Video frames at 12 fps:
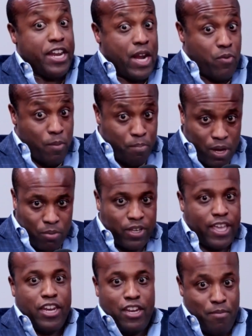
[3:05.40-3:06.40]
in a
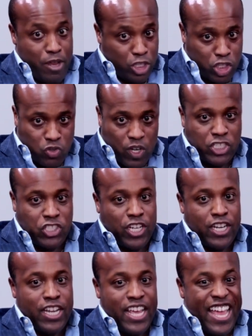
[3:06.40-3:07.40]
Republican
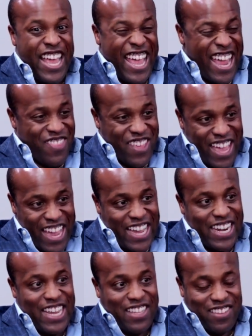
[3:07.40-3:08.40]
administration in the
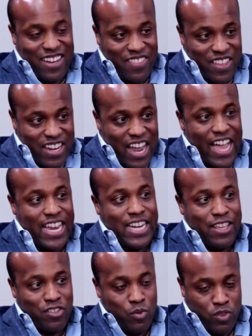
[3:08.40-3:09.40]
eighties and in the
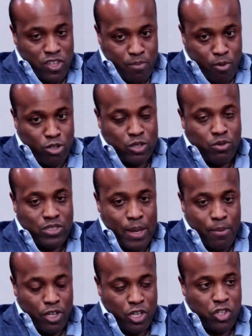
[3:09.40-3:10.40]
nineties, and what this person was
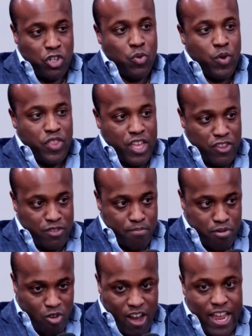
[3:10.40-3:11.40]
able to do with his
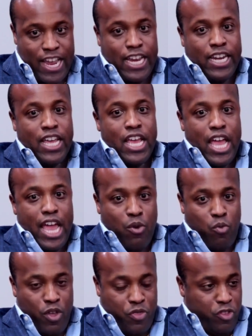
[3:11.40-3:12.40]
brain
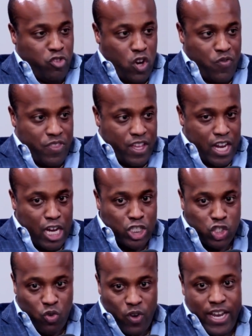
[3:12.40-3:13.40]
and with serving the
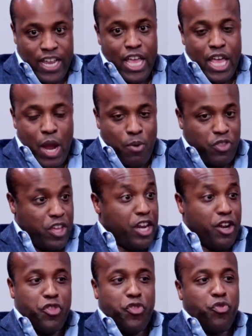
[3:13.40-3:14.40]
country and with
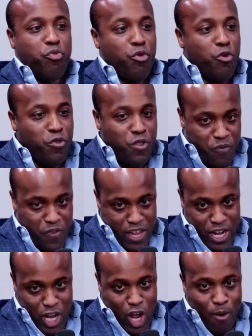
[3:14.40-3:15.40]
getting through the
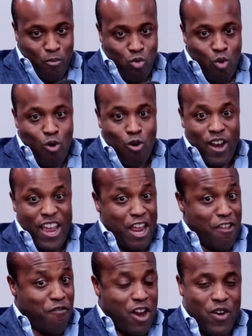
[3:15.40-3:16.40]
Vietnam War in
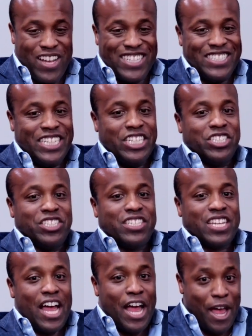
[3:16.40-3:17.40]
a very contentious
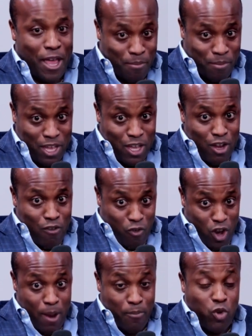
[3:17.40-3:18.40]
time
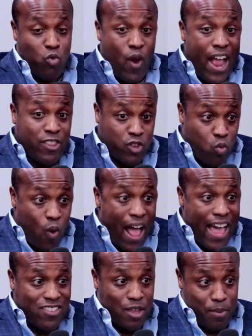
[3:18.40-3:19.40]
for him to rate to
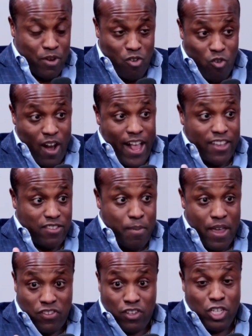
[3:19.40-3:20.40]
rise up in the ranks
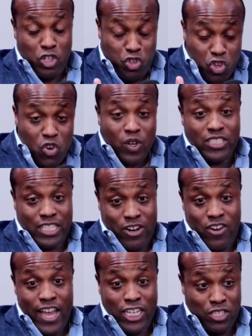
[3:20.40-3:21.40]
basically during
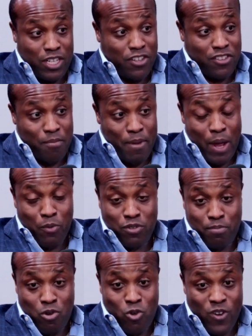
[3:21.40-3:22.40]
segregation, because the man
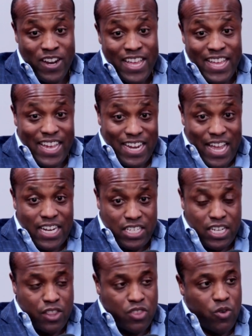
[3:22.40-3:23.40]
was born in
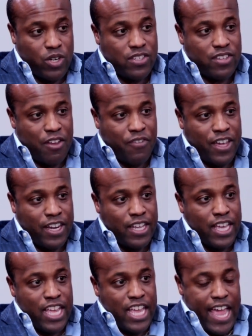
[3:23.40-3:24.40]
nineteen thirty-seven,
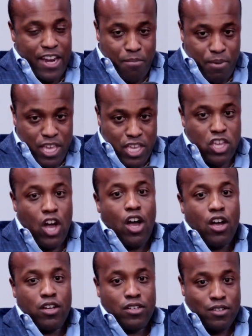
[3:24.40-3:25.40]
and to be
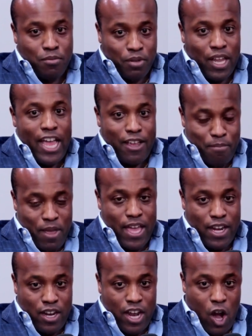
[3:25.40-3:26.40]
young black
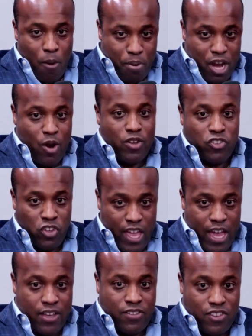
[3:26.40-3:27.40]
men and our parents
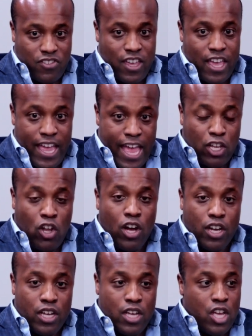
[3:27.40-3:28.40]
looking at us and saying, hey,
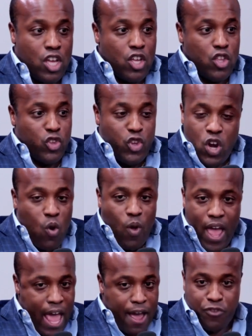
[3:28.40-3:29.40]
look, you don't
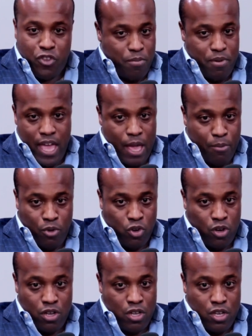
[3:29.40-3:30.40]
have to be able
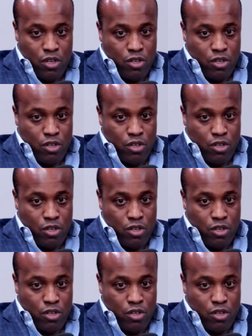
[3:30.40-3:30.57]
to,